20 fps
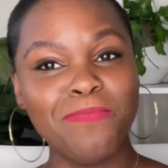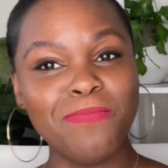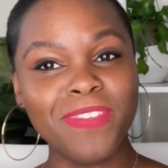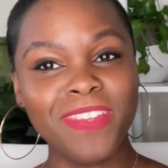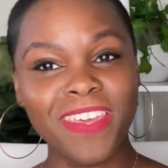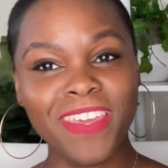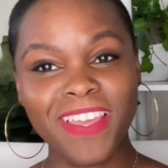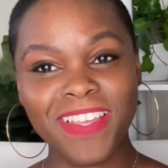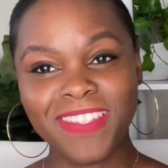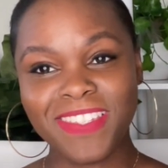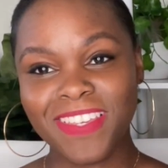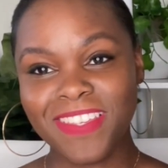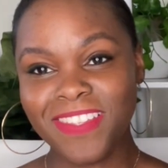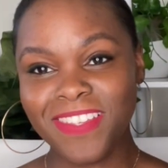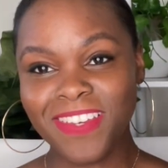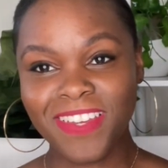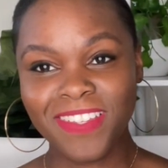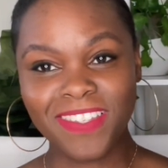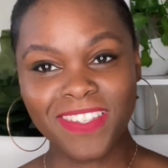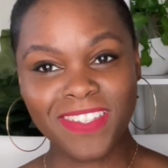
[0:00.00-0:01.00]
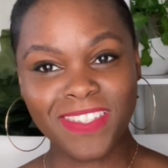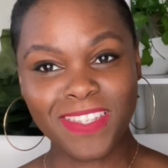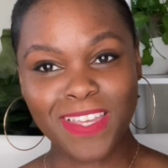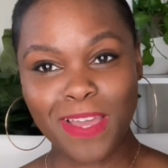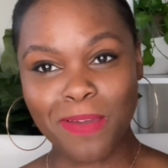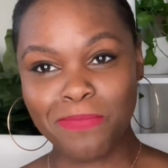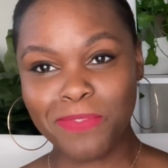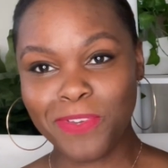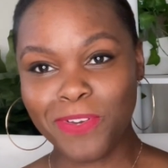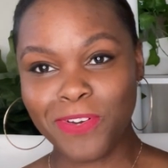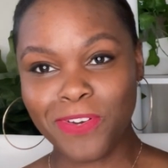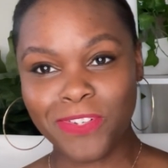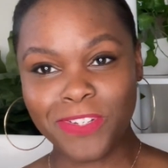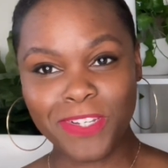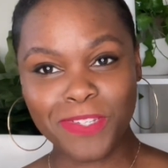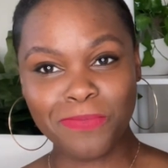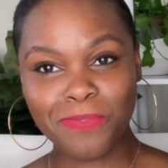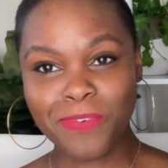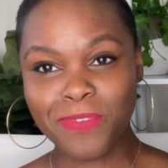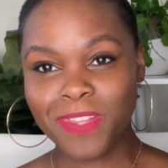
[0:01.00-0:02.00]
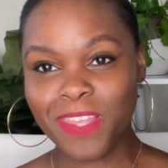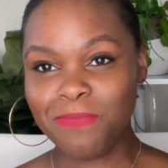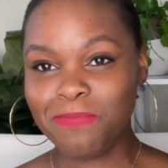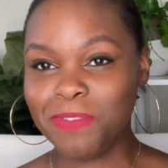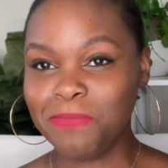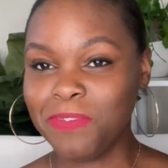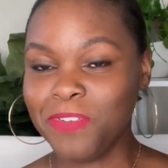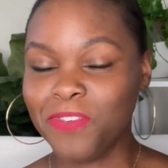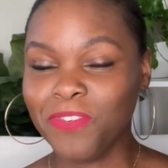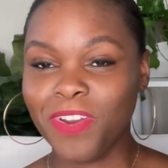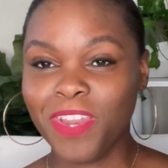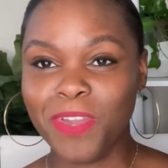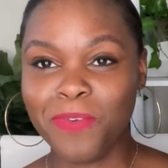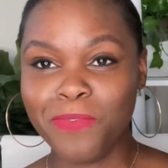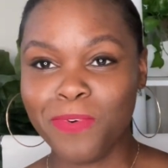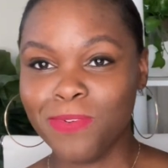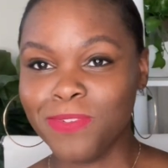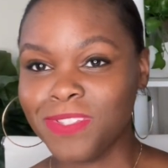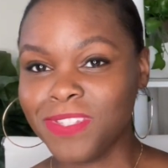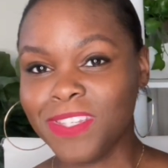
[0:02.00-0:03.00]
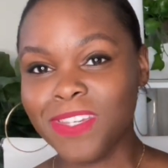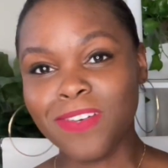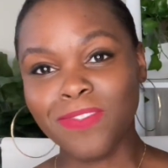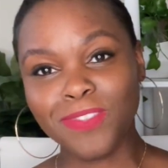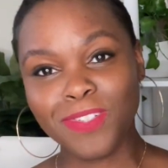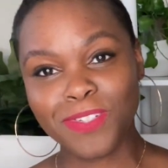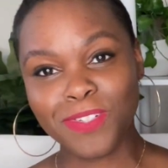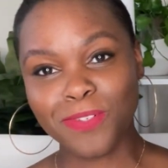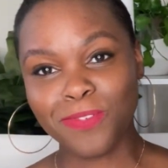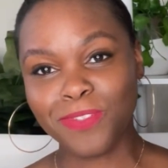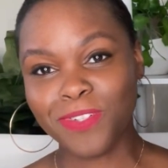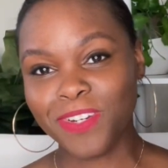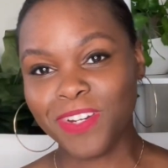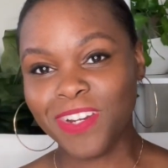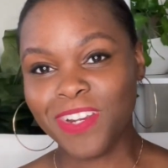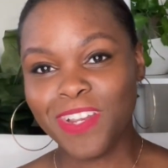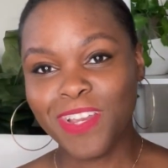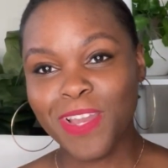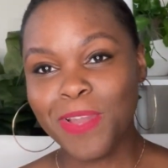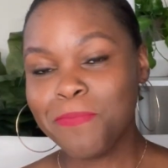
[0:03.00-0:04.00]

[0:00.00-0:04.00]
But like I said, look at this top, y'all. It just won't let me be great. Won't stay off the shoulder.